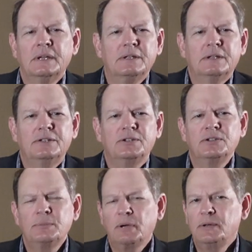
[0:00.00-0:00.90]
Do you
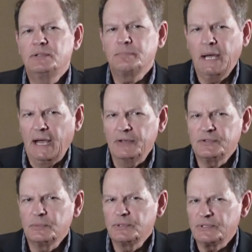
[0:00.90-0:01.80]
suppose your
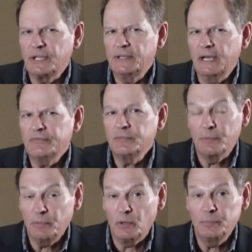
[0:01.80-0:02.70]
pastor will say that from
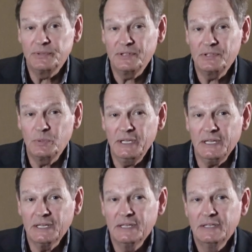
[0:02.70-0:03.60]
the pulpit this
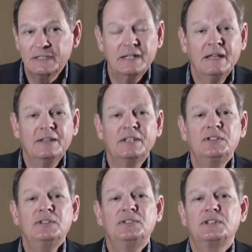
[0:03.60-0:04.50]
week? See,
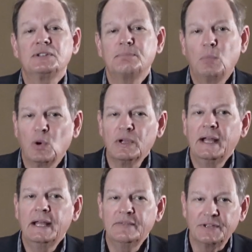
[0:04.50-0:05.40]
this is just more
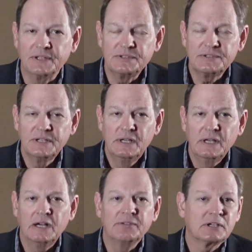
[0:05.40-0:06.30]
evidence
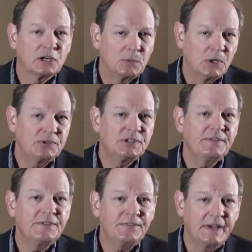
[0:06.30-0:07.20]
of the
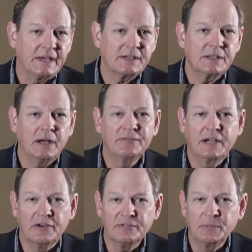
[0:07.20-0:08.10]
corrosive effect of
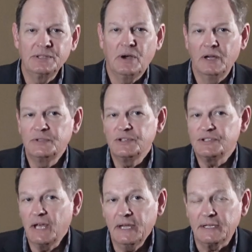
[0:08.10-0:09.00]
government on
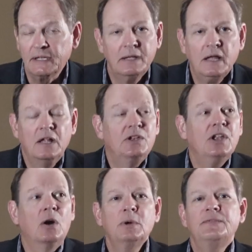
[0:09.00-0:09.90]
society.
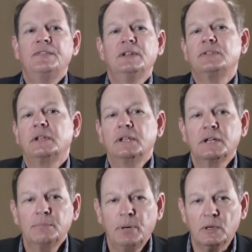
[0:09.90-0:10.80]
No one feels any
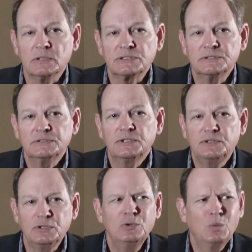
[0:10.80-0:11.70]
compulsion to
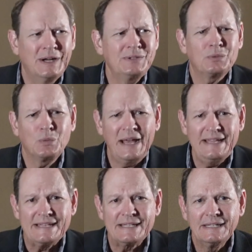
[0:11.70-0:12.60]
do what's
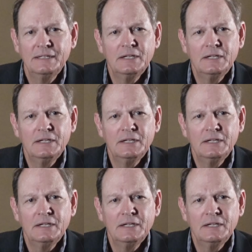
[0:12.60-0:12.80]
right.